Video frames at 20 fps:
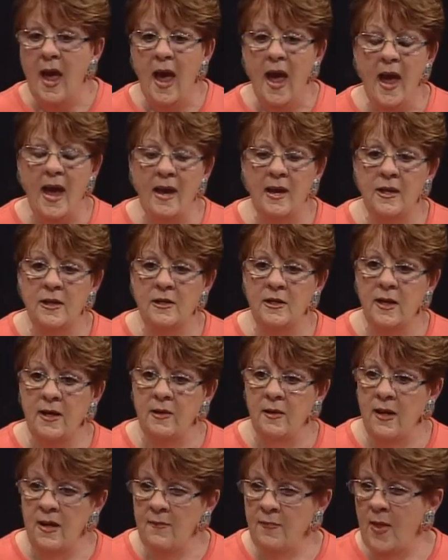And
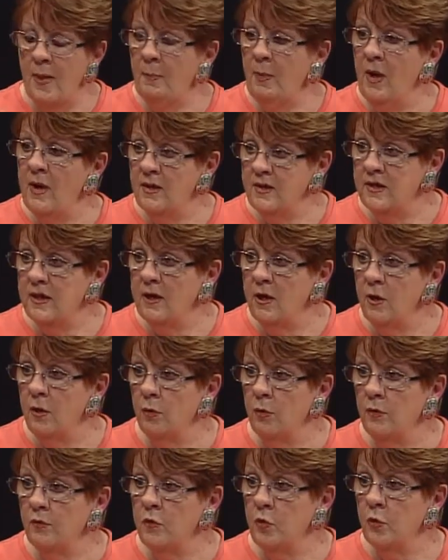in the planting
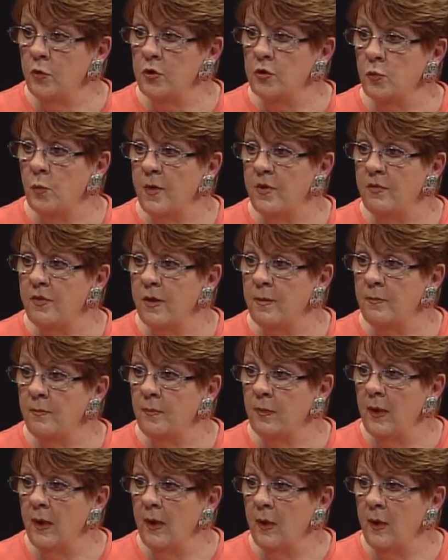hole, of course, with um,